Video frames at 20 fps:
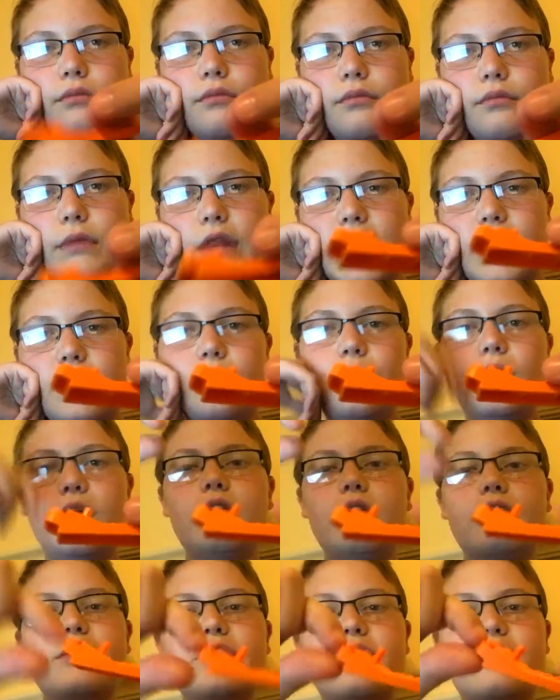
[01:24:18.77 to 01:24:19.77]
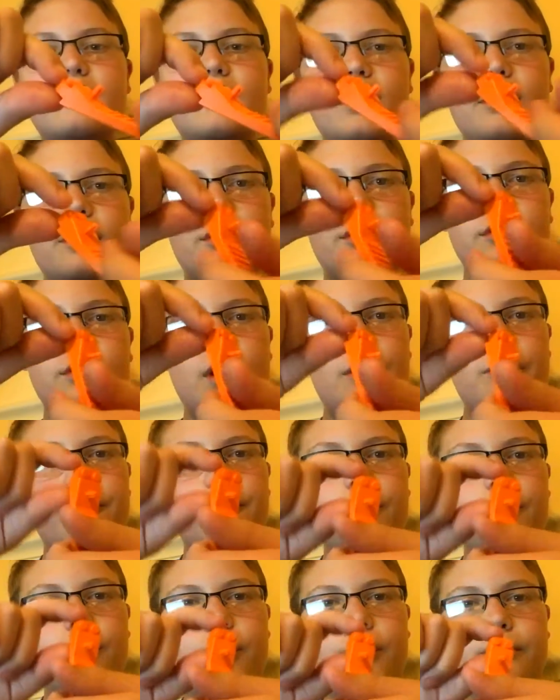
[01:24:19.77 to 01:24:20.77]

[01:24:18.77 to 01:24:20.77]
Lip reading: And what are the studs on top for?